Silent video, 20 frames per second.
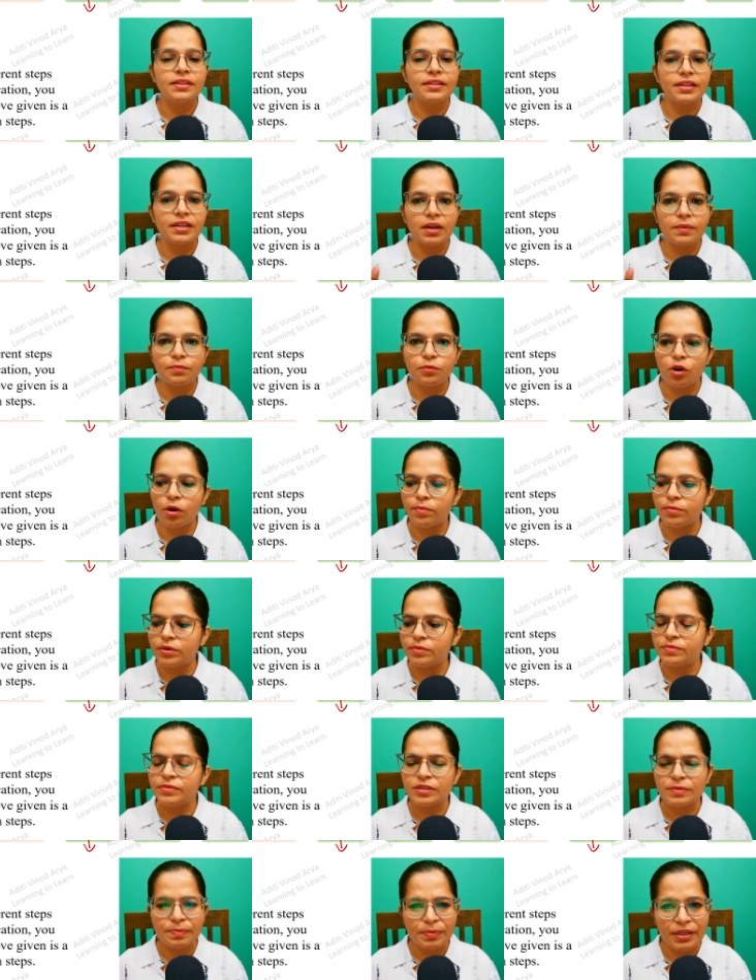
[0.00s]
there are
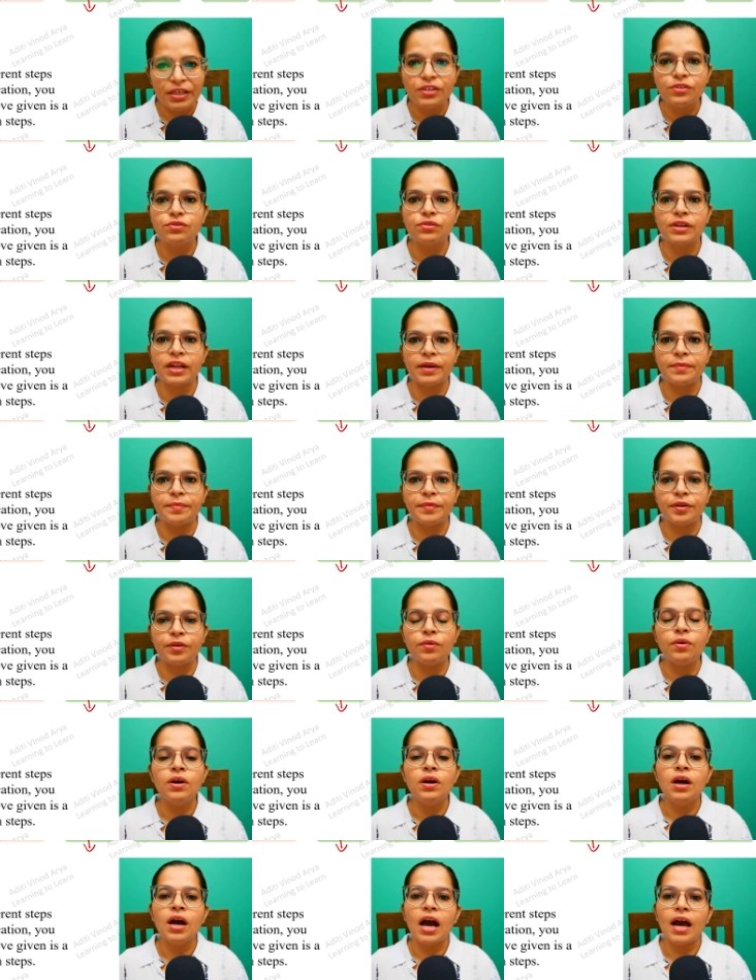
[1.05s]
problems please do let me
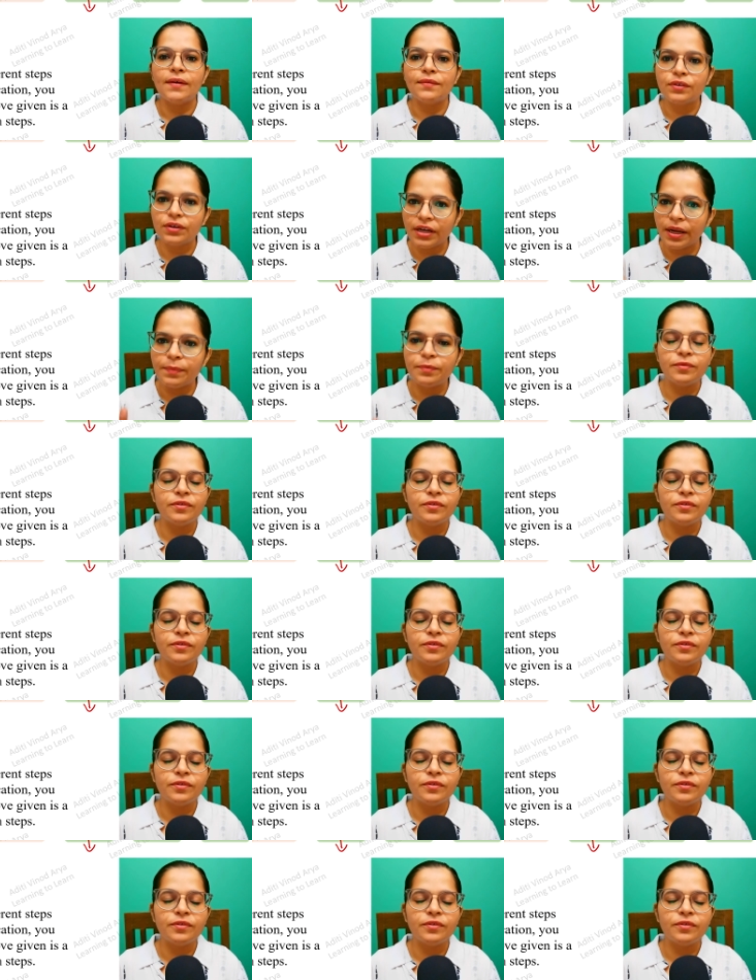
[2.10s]
know. I would